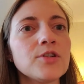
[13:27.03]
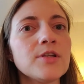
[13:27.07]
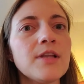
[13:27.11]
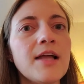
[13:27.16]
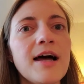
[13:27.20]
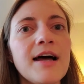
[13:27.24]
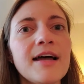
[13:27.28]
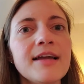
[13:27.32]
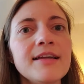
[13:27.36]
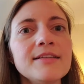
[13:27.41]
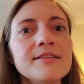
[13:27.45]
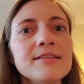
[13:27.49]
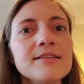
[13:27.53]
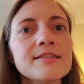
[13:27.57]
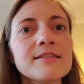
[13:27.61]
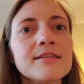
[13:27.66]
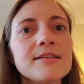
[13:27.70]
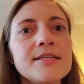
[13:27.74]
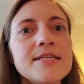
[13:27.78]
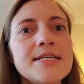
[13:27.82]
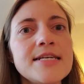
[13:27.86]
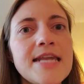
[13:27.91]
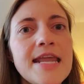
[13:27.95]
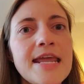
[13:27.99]
lines,
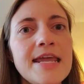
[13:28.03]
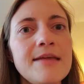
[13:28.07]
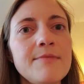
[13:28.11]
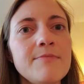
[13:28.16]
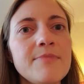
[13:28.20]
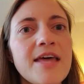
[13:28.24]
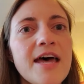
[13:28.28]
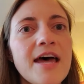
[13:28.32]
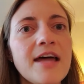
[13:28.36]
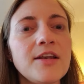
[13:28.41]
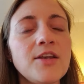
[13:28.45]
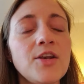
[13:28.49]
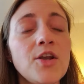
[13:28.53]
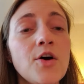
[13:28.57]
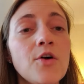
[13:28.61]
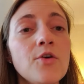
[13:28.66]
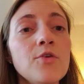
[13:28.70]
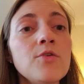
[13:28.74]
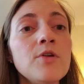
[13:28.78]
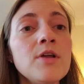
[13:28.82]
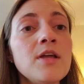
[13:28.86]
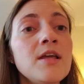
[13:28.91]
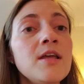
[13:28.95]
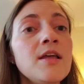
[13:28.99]
name that
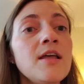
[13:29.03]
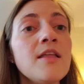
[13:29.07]
note.